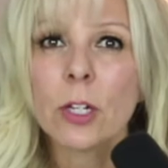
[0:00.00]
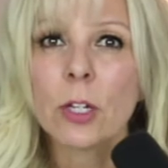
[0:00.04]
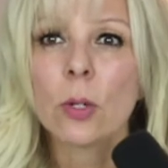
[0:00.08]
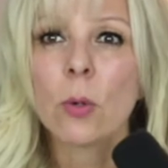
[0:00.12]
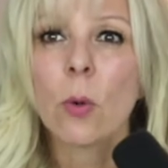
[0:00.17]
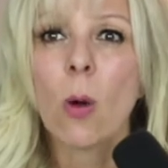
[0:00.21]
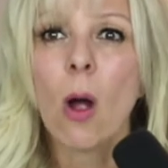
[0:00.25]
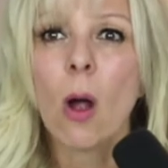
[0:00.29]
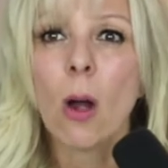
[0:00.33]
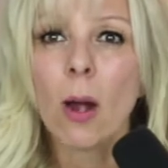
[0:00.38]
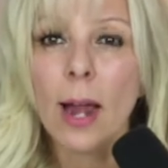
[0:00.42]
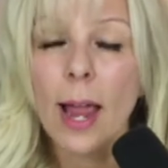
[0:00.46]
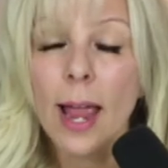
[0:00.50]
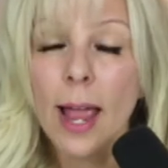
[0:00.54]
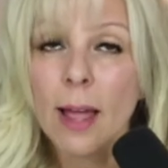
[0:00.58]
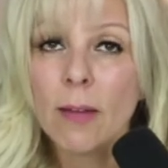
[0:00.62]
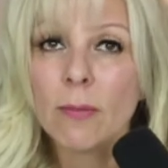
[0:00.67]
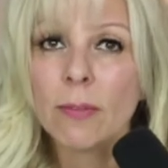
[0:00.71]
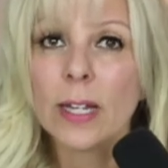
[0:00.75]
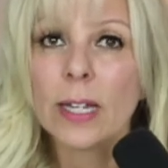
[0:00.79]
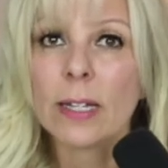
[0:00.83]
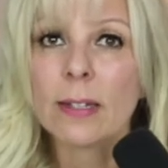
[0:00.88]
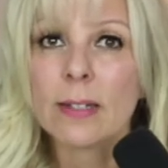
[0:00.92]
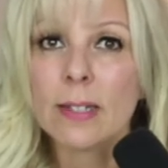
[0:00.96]
you are
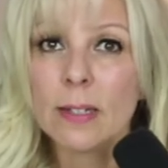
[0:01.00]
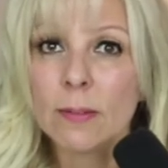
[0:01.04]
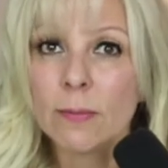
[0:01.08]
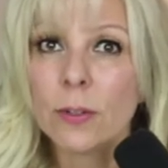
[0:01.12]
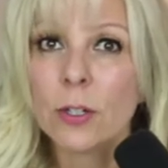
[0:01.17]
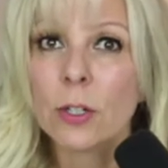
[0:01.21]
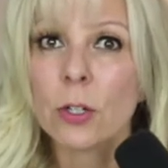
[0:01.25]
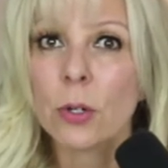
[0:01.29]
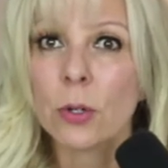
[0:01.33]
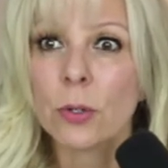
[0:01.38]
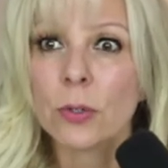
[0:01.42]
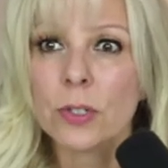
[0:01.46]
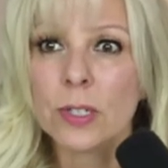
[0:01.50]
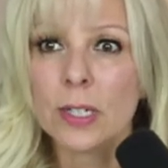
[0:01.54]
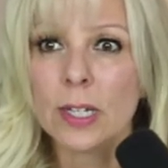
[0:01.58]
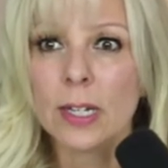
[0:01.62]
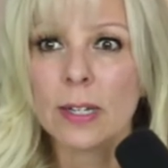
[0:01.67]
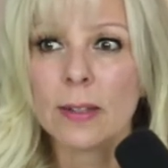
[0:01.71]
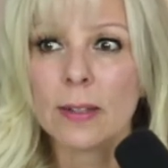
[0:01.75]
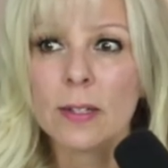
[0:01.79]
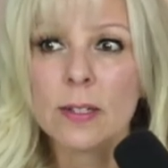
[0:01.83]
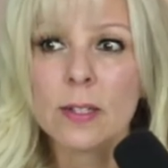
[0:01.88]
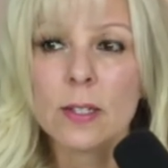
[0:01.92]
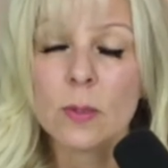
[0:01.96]
having difficulty,
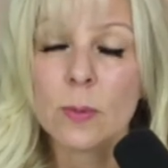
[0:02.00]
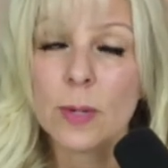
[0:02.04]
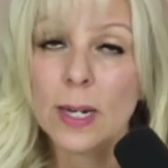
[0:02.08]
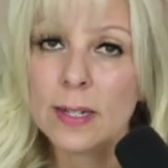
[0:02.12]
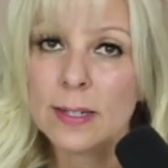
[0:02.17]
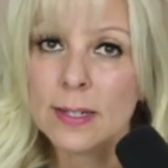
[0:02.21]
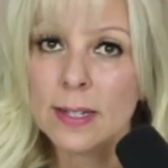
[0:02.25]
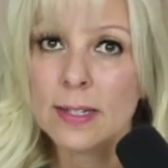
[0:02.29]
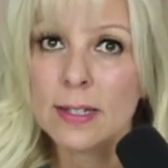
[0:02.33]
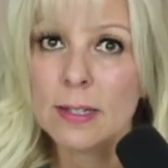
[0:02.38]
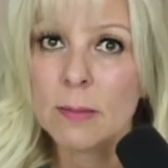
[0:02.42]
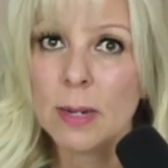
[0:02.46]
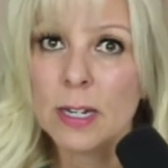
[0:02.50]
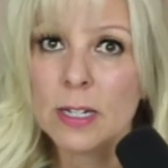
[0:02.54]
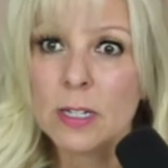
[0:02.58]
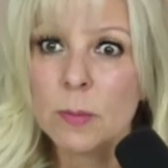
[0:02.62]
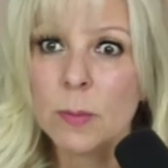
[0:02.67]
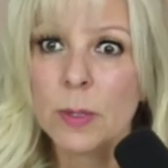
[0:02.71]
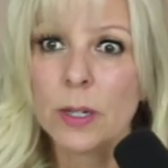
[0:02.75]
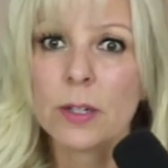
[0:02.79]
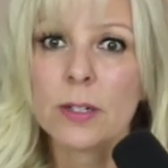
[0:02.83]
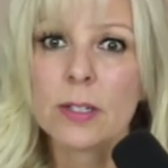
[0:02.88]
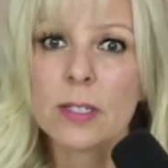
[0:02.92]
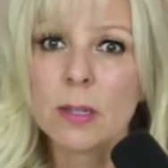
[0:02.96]
and this is what I sense in my
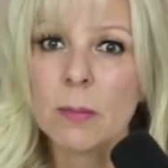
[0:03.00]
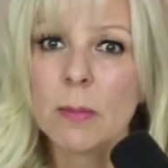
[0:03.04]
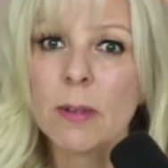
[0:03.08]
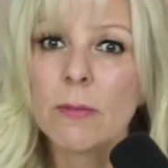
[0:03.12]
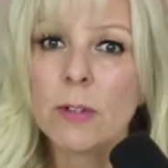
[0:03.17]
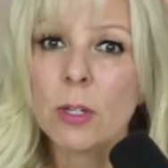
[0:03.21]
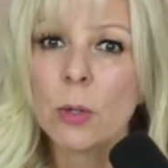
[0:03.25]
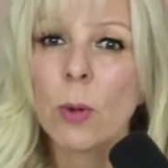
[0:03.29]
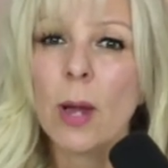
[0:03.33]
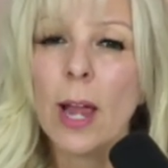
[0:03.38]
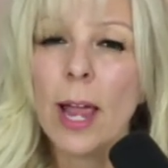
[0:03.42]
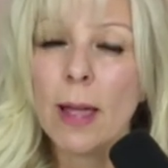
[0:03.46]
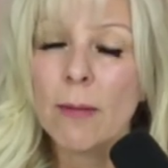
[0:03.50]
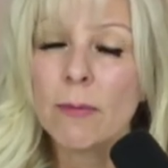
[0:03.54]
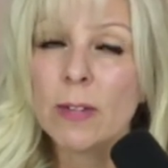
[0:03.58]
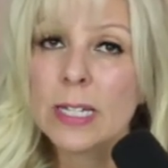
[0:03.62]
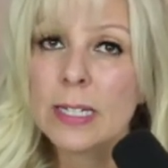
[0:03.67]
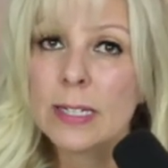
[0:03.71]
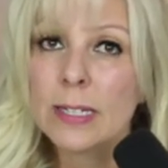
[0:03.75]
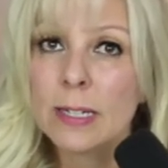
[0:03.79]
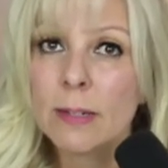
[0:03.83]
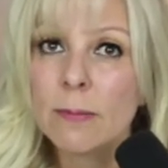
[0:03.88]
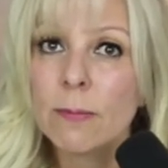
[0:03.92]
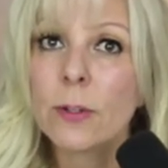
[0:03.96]
spirit. Some of you are
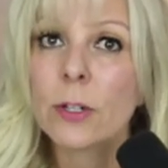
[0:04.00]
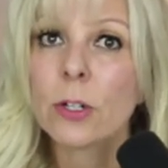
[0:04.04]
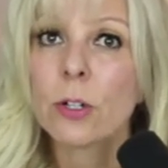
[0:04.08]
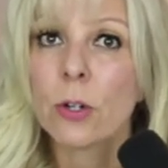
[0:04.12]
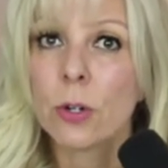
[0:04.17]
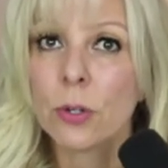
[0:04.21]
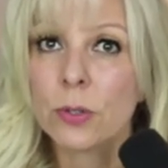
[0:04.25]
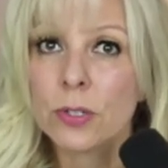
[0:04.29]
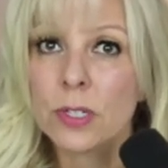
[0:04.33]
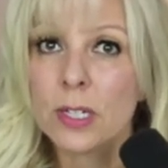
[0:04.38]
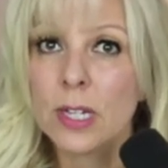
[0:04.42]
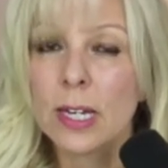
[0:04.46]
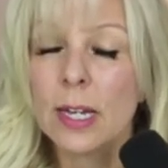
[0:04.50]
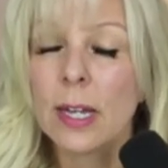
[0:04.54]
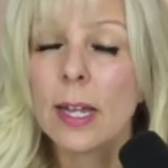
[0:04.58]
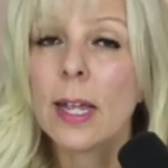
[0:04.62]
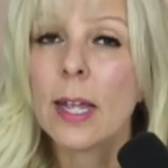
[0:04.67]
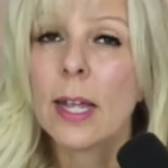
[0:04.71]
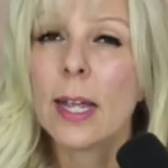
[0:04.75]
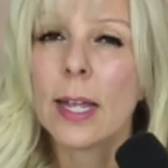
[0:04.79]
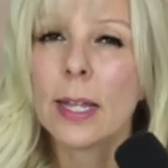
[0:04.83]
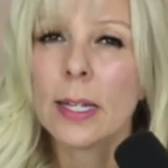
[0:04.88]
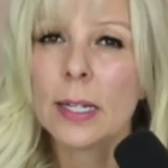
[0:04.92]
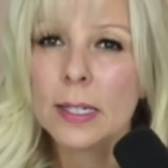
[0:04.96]
having difficulty
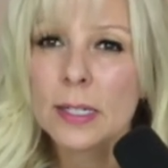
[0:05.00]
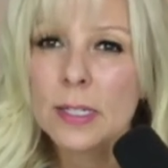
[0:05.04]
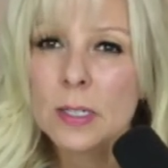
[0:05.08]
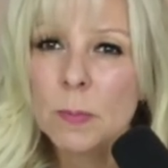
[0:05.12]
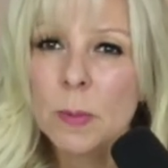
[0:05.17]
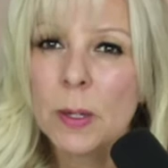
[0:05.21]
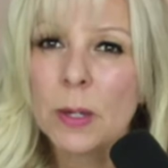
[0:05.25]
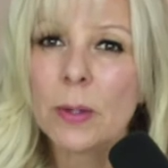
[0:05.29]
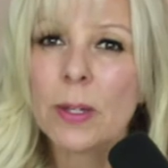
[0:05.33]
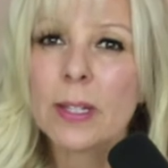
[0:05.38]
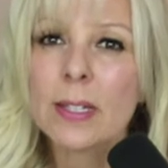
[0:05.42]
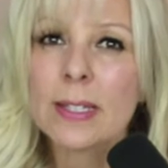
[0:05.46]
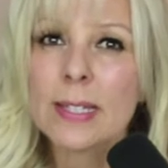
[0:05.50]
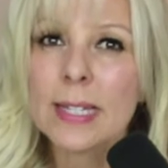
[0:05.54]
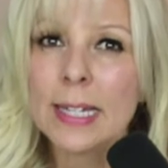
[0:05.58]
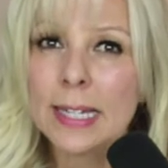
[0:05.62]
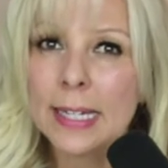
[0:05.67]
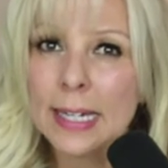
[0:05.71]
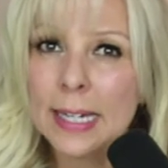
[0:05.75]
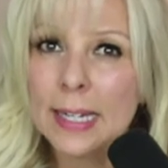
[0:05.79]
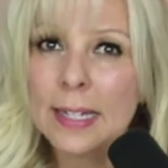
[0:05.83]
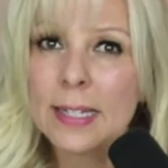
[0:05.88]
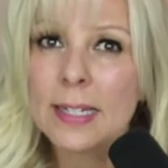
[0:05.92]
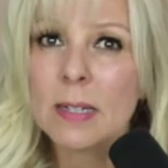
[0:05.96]
in
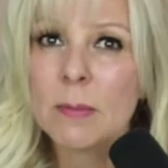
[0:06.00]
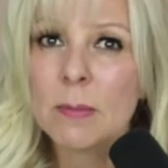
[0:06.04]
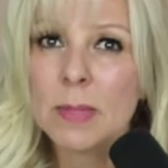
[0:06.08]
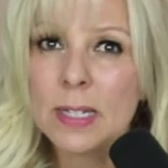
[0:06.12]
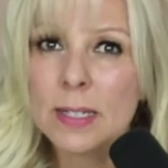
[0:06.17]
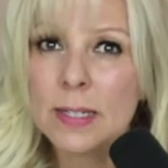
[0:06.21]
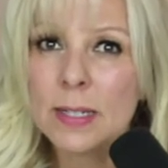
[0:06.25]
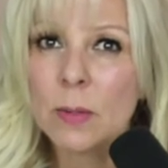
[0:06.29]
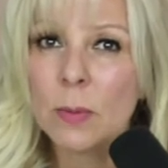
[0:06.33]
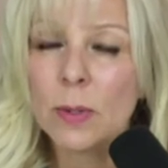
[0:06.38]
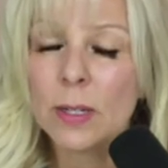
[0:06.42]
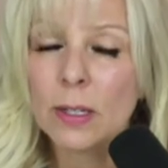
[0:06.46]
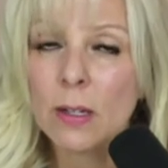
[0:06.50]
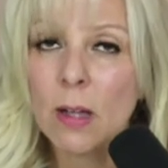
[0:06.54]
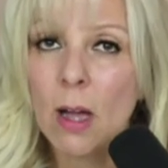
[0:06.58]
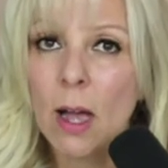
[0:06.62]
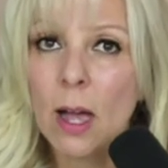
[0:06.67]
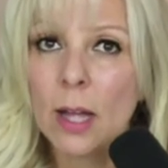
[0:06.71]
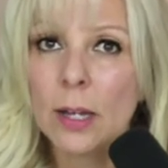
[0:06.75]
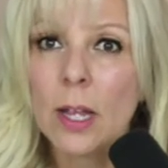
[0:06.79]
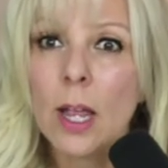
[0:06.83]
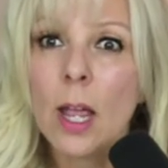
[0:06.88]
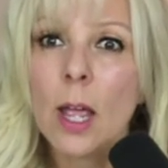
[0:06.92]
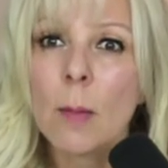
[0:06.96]
experiencing intimacy with
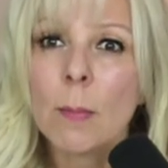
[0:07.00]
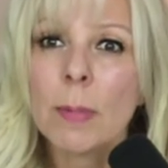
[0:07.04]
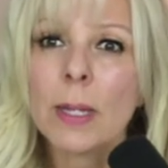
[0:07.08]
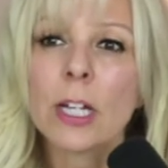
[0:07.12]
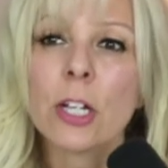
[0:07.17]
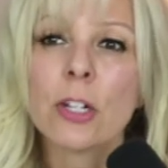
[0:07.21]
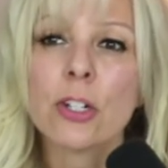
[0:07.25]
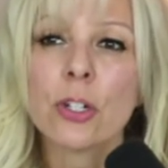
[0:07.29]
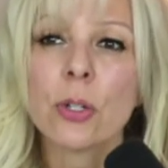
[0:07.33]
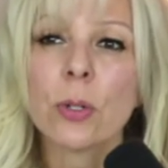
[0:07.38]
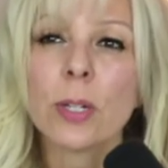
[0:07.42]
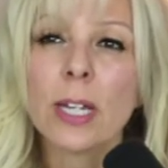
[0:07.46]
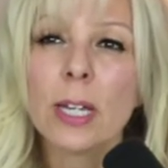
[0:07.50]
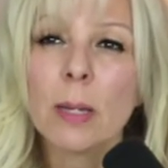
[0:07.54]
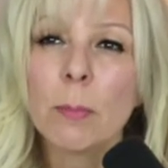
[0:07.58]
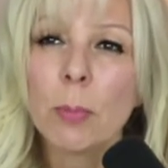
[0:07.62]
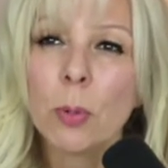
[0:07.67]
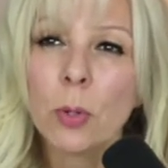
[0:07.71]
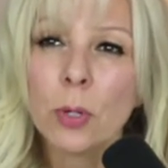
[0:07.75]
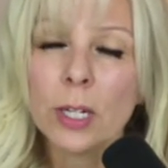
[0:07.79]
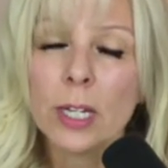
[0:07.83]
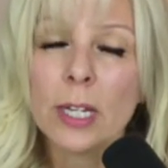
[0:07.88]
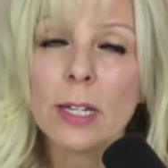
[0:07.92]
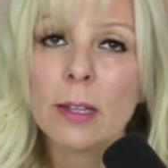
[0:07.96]
God because you keep
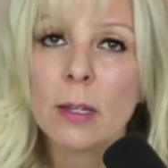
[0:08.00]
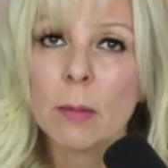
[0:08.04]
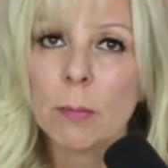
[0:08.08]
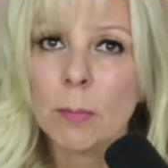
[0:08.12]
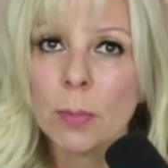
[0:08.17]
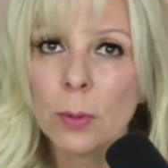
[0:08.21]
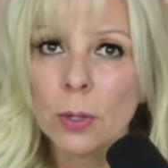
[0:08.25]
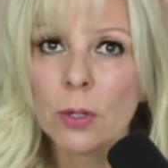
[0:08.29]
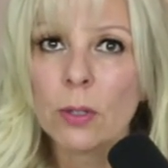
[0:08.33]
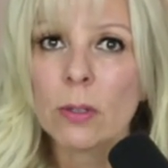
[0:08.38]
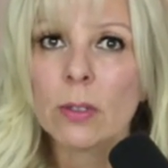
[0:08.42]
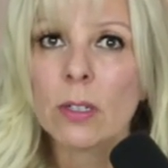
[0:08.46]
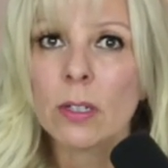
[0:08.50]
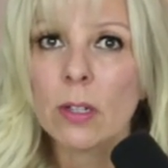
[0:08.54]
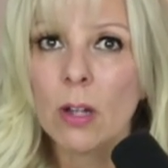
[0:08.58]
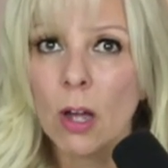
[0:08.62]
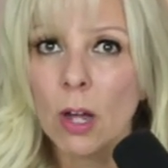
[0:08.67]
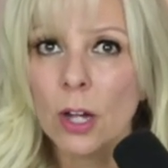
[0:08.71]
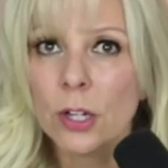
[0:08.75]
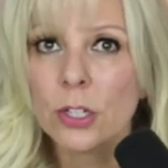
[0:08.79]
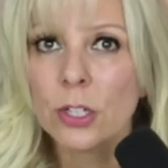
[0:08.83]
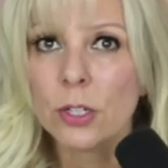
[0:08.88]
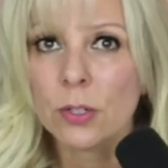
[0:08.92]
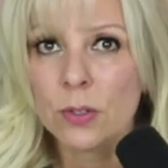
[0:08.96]
putting the burden
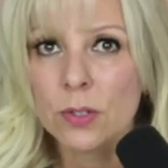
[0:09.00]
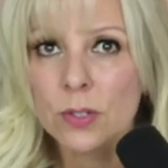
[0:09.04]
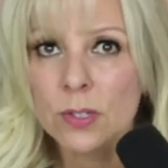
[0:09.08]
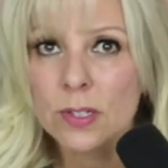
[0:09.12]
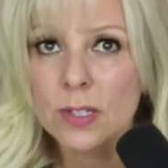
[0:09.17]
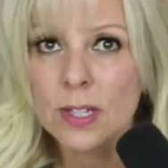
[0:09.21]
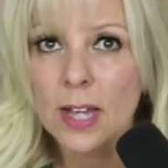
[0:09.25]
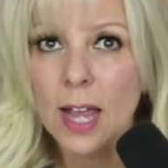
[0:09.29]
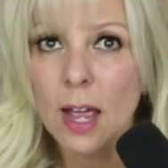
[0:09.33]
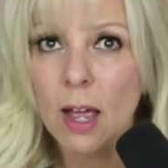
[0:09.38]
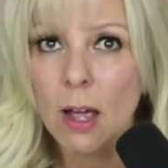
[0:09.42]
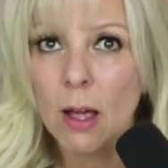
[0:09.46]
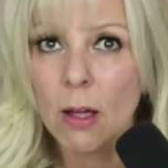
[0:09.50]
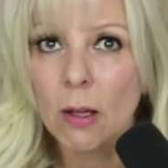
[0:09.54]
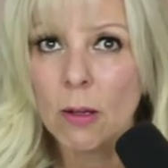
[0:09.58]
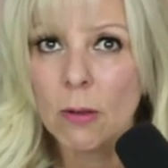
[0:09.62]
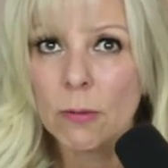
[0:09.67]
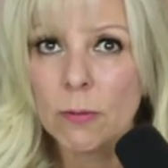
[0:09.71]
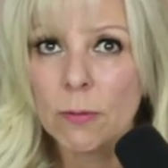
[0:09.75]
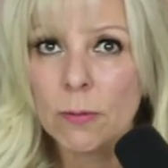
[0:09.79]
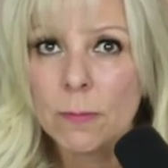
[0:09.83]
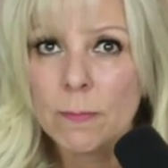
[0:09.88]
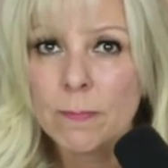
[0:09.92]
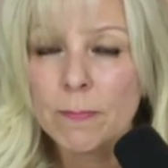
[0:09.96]
on yourself